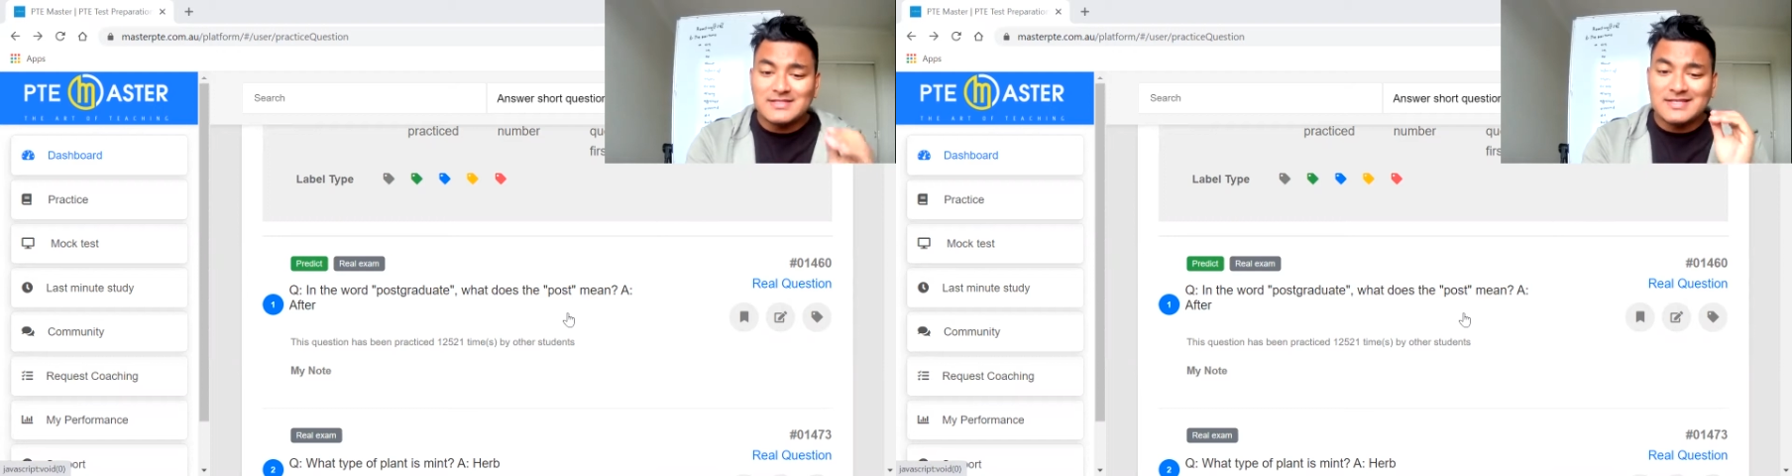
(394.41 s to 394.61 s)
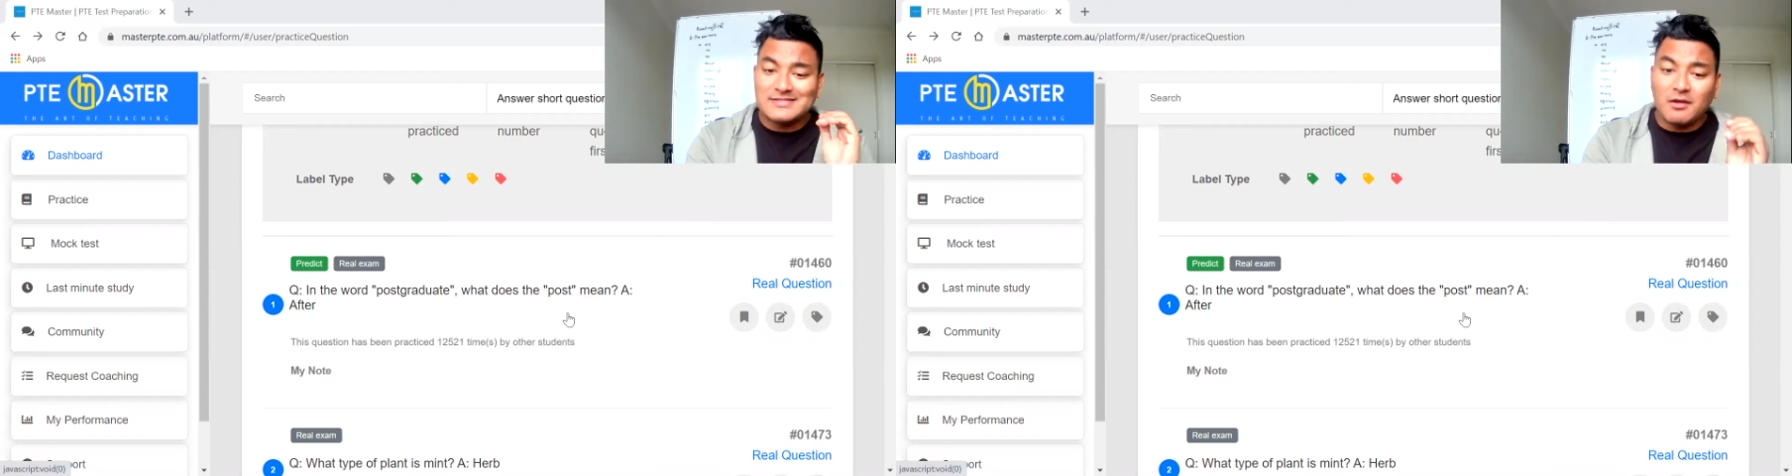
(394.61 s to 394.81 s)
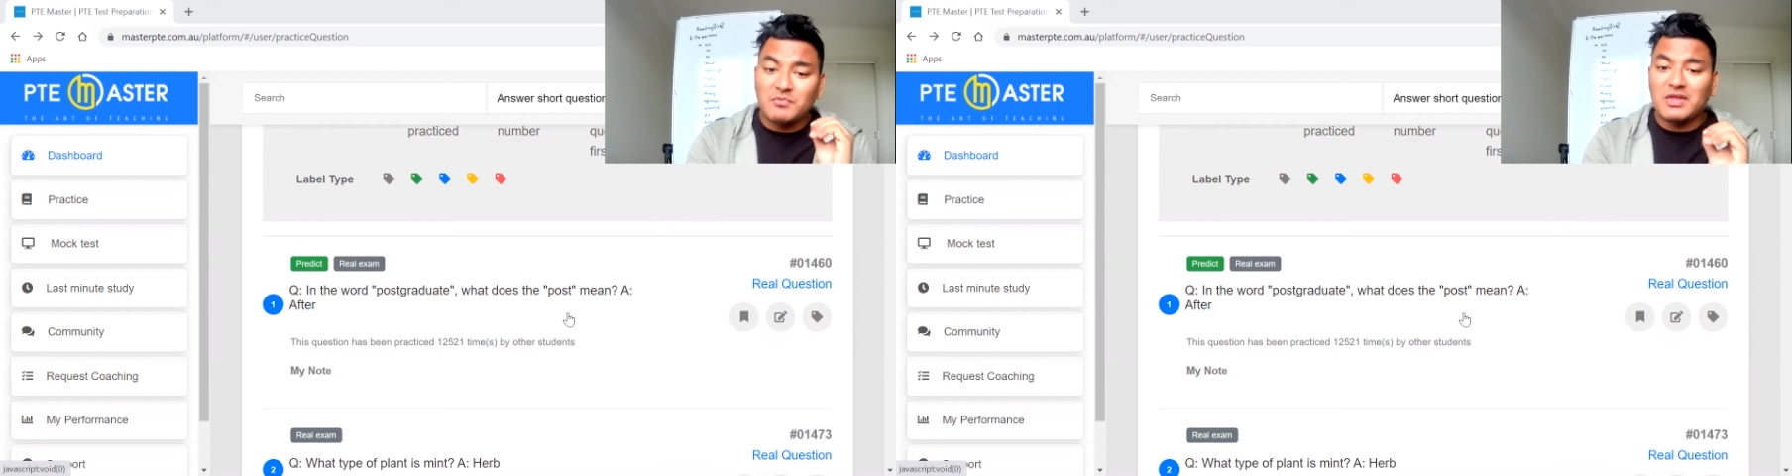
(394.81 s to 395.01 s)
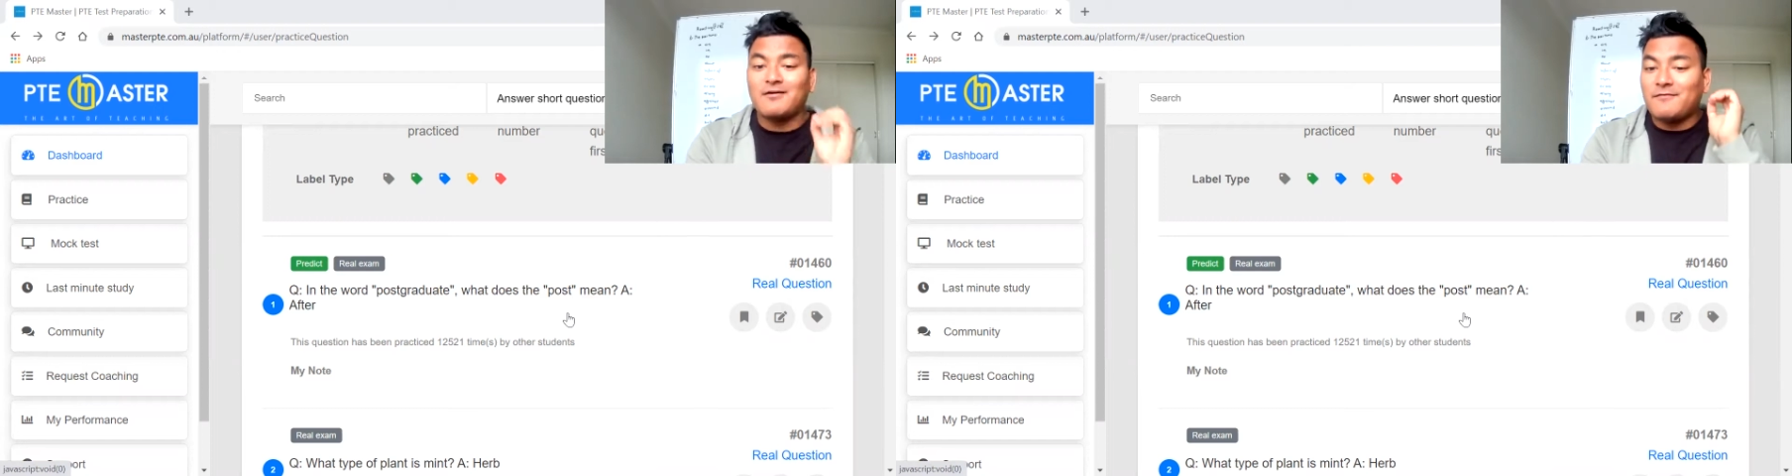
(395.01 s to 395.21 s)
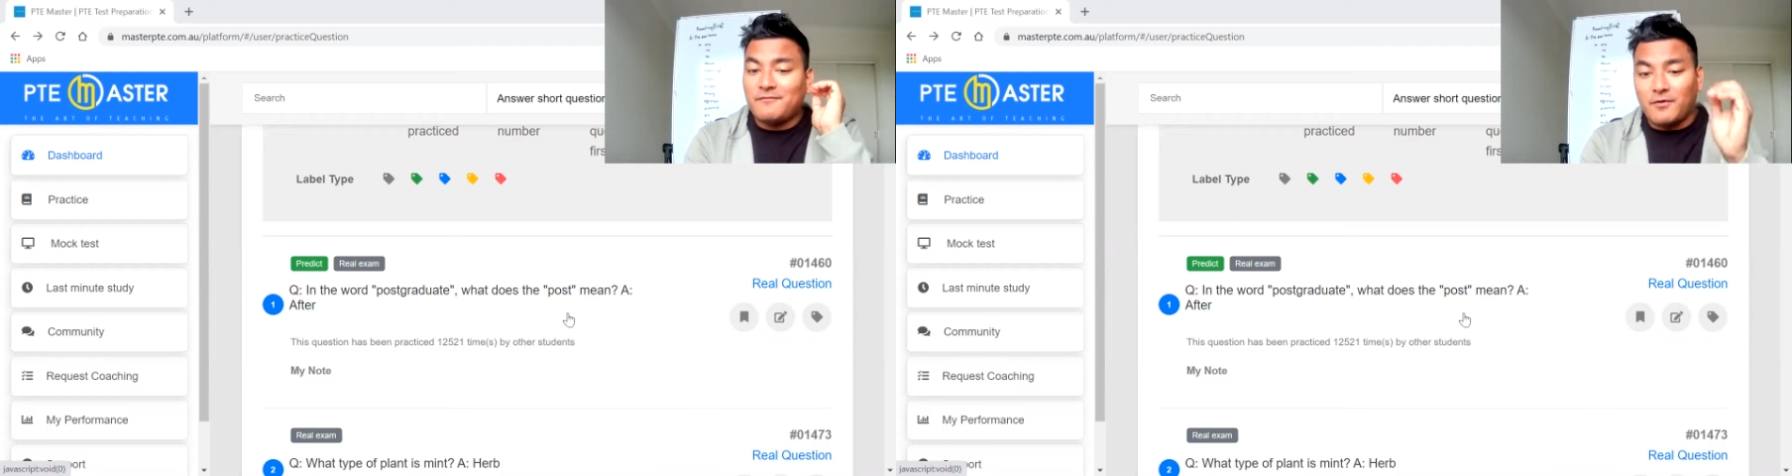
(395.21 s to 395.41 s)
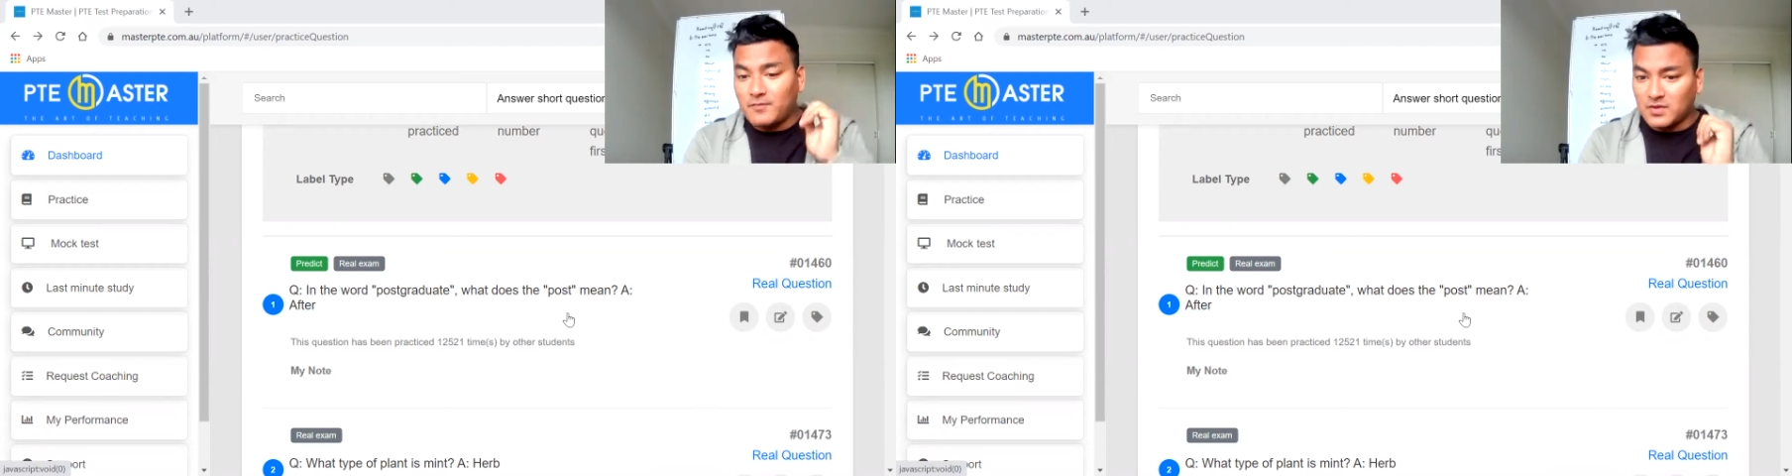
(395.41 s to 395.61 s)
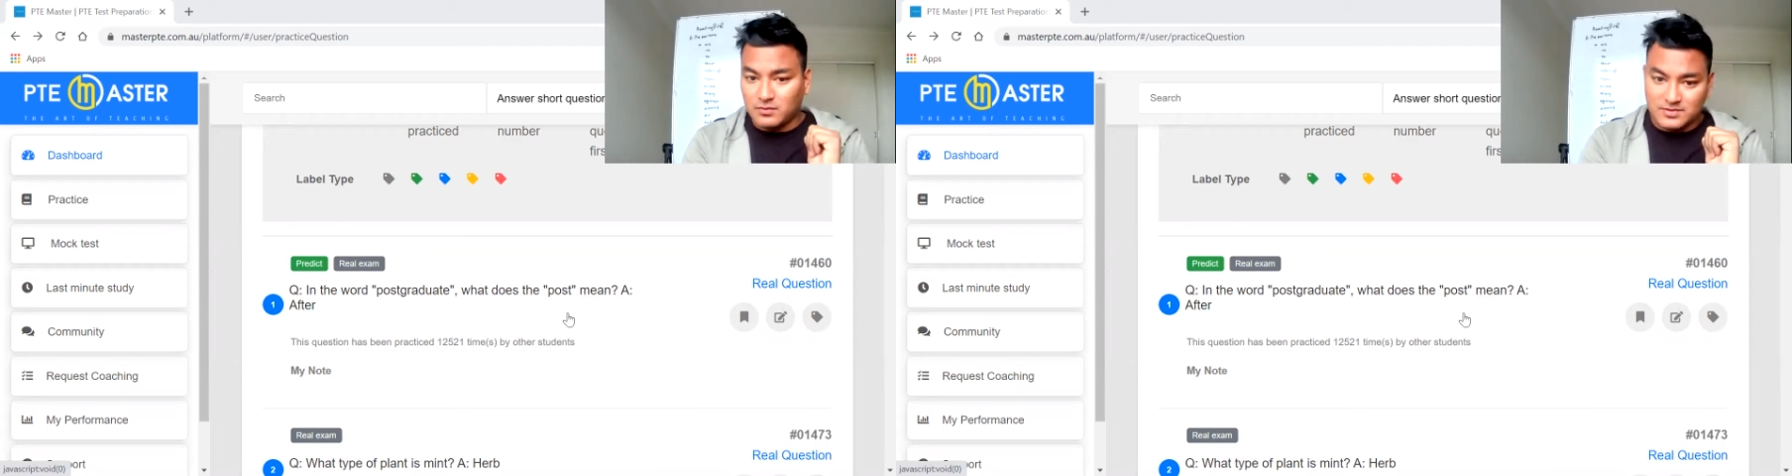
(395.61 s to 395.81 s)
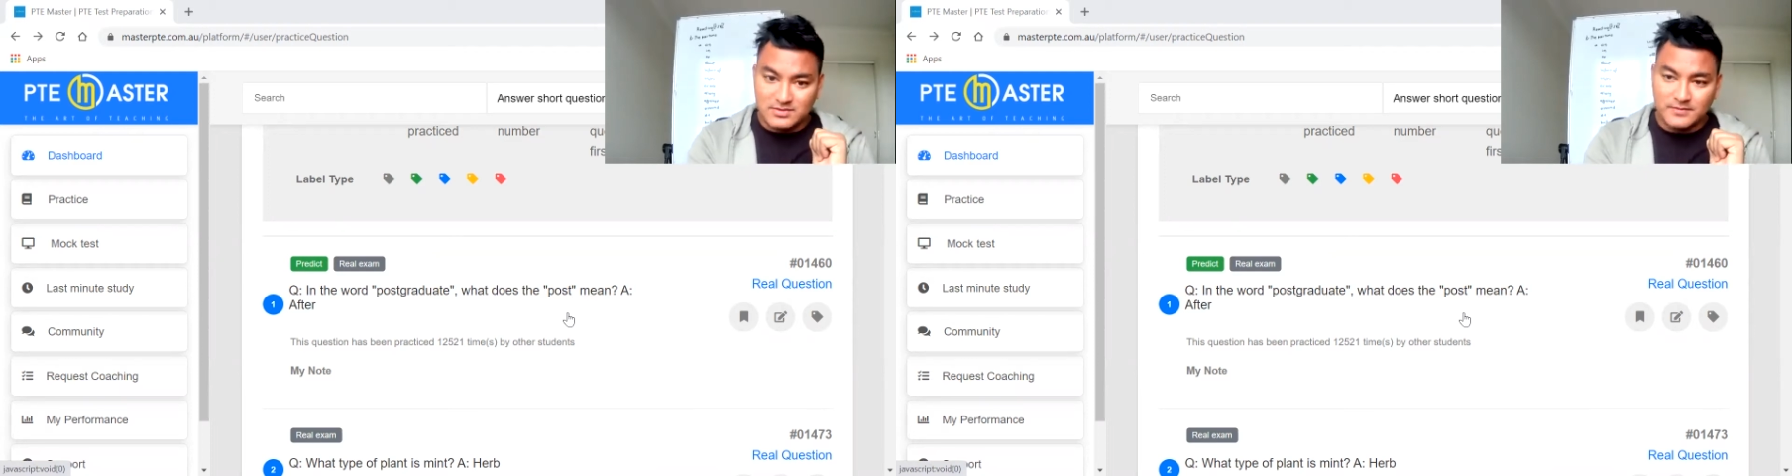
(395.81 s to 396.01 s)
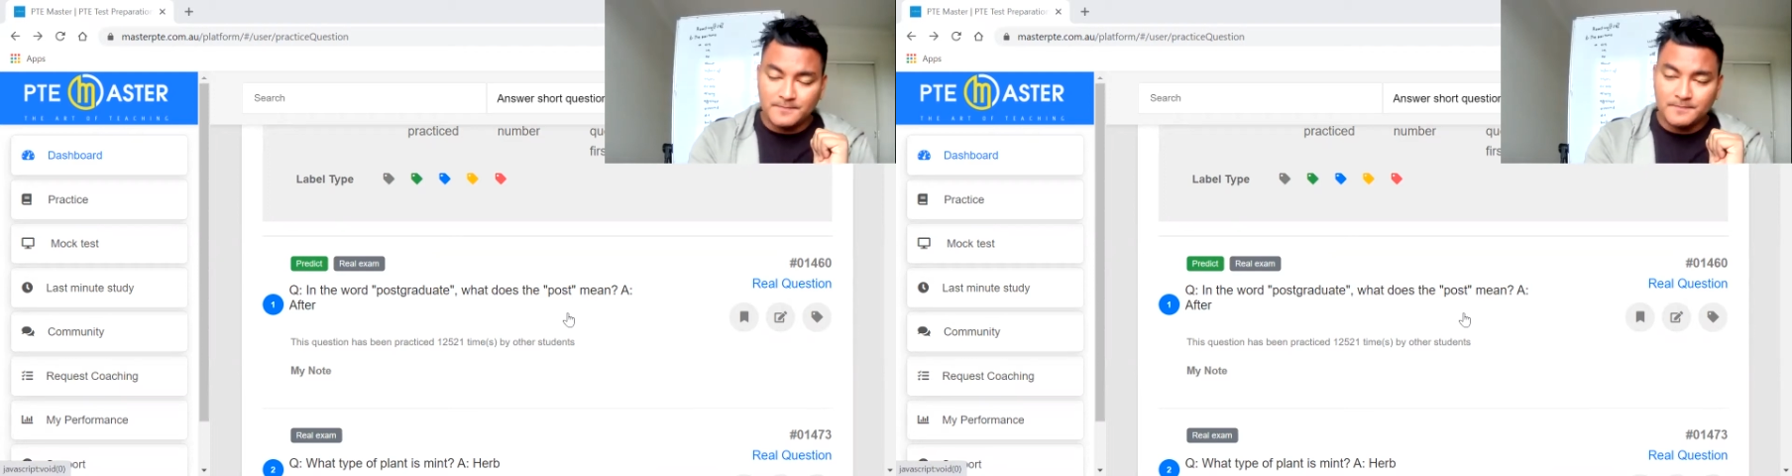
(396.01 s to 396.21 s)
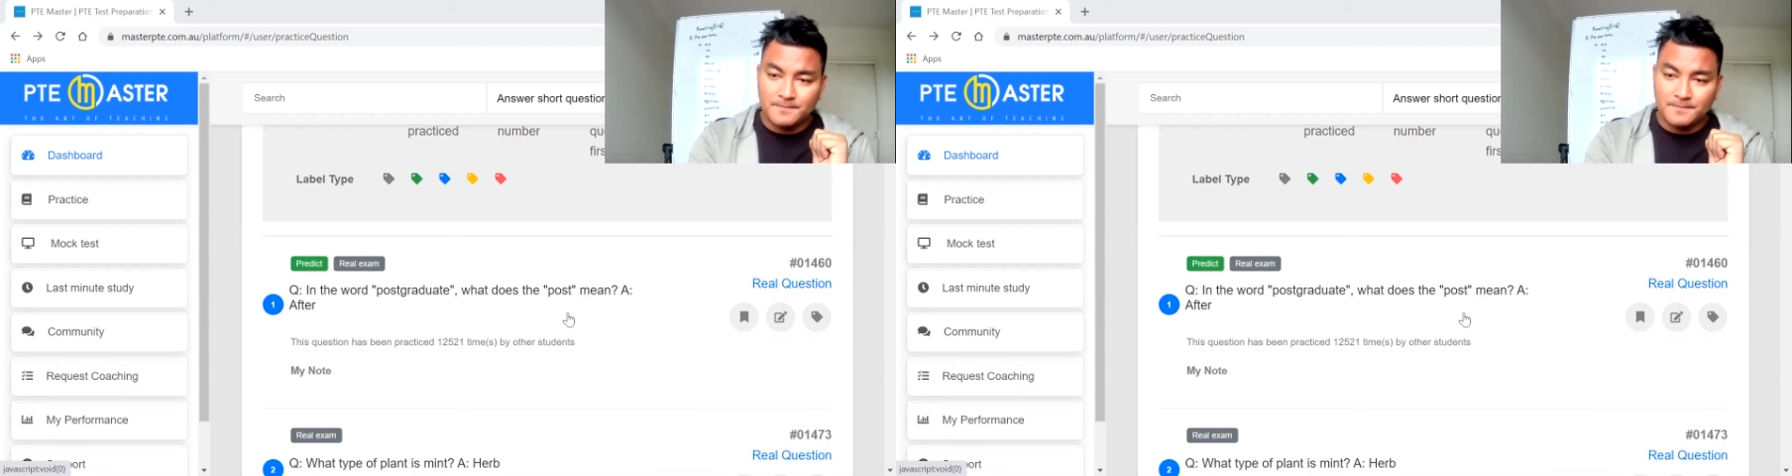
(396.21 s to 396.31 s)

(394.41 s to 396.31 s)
say something from the question.